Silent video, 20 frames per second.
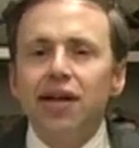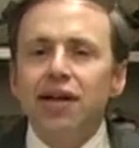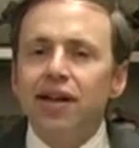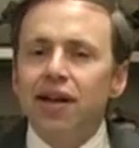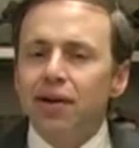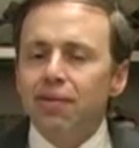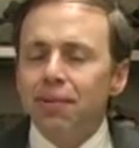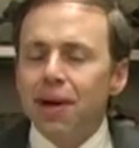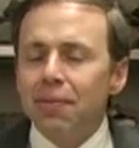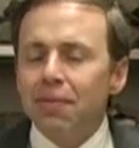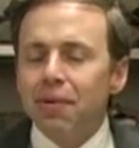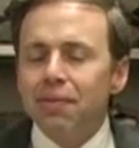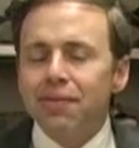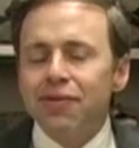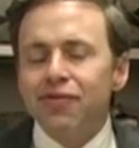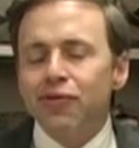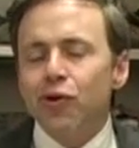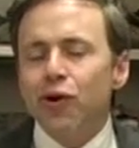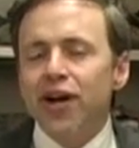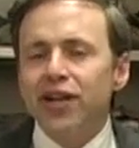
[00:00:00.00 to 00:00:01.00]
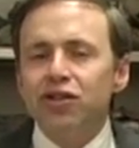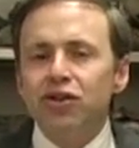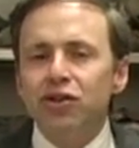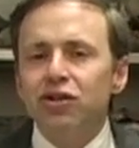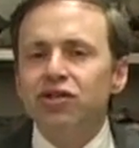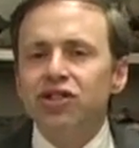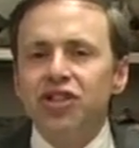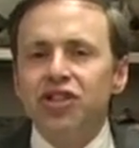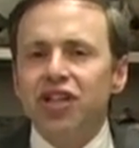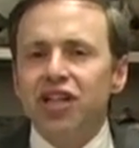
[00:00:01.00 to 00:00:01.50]
Now remember before I
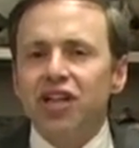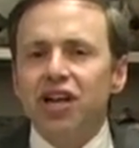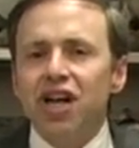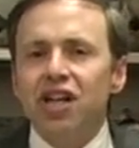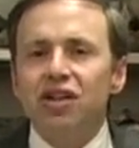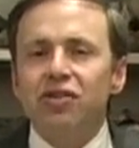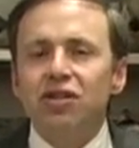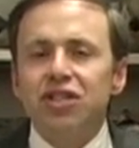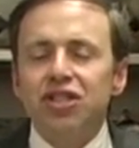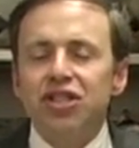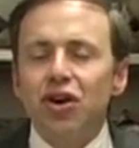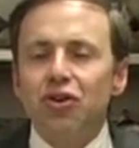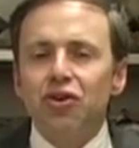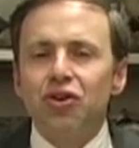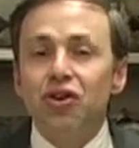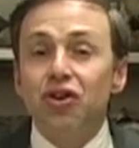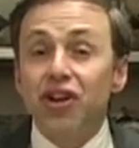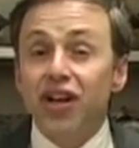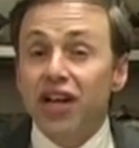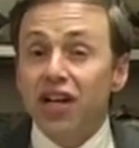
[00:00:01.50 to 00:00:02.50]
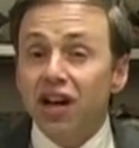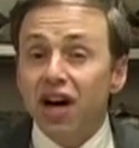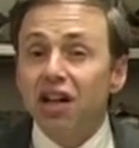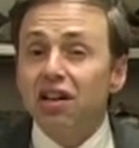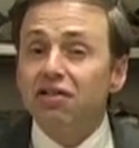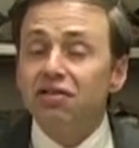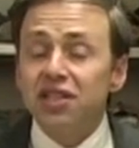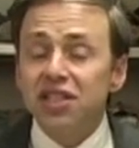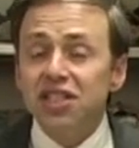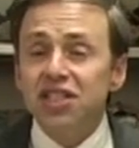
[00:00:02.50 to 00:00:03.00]
told you that color is no good, and
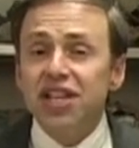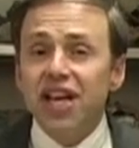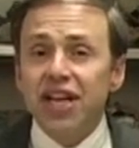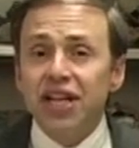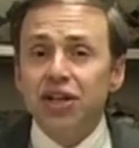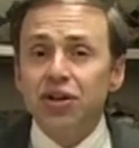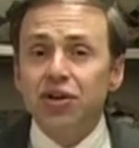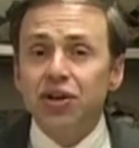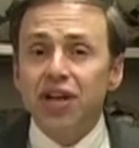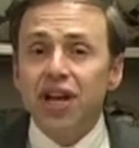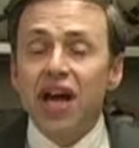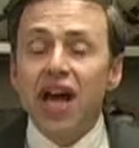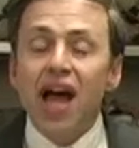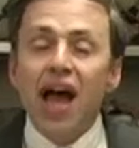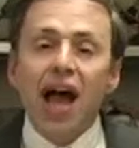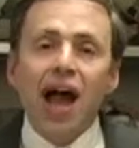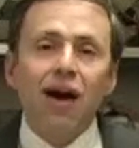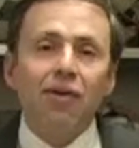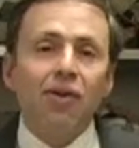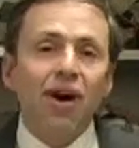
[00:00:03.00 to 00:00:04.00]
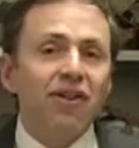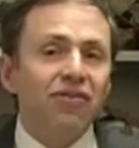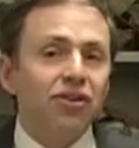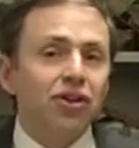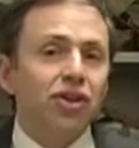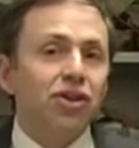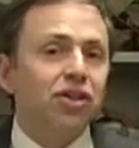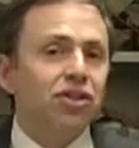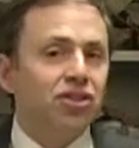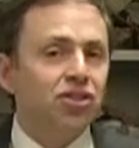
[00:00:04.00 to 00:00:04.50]
color isn't any good.
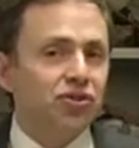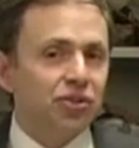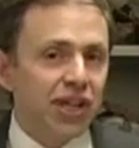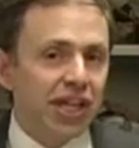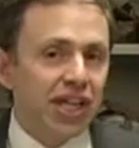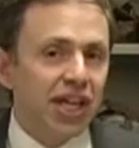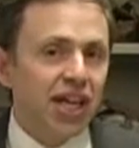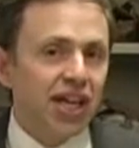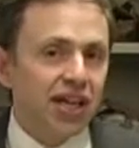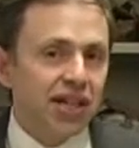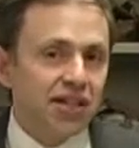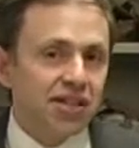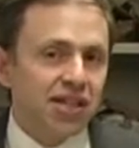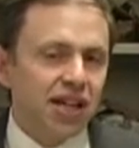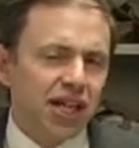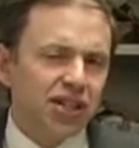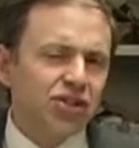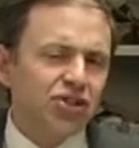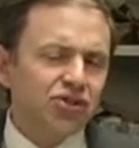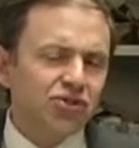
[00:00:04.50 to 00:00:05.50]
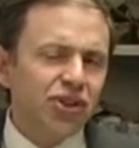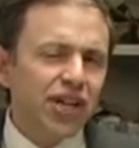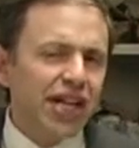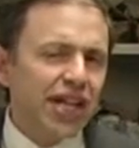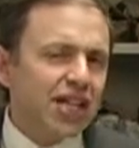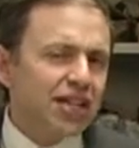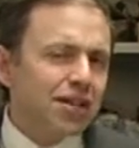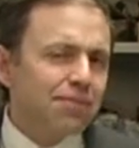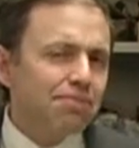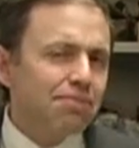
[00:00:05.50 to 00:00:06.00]
However, streak is, and streak
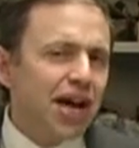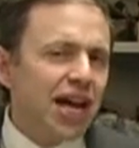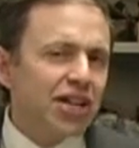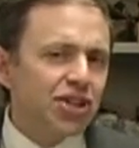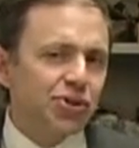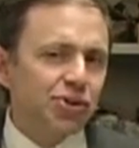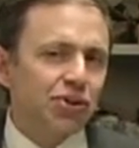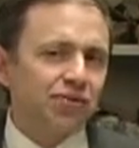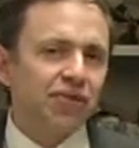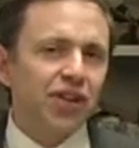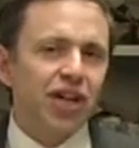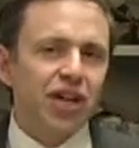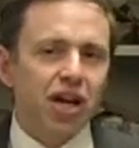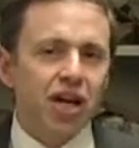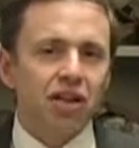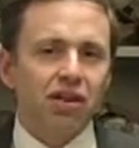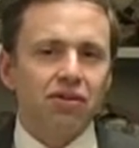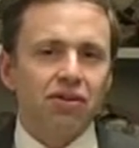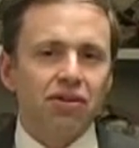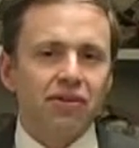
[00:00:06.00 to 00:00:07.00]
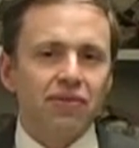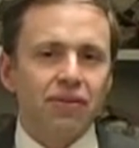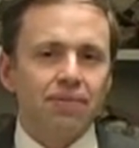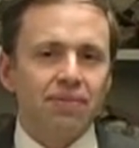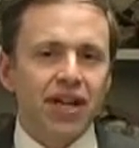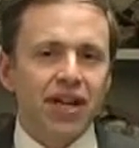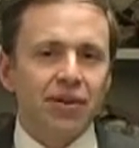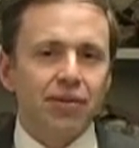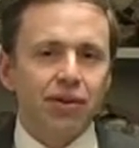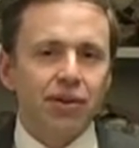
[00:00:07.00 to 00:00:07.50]
is a measure of the color of the
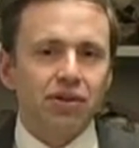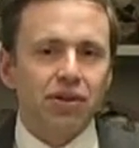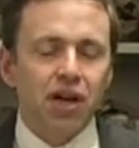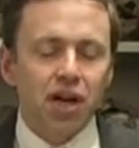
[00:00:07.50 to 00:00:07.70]
mineral.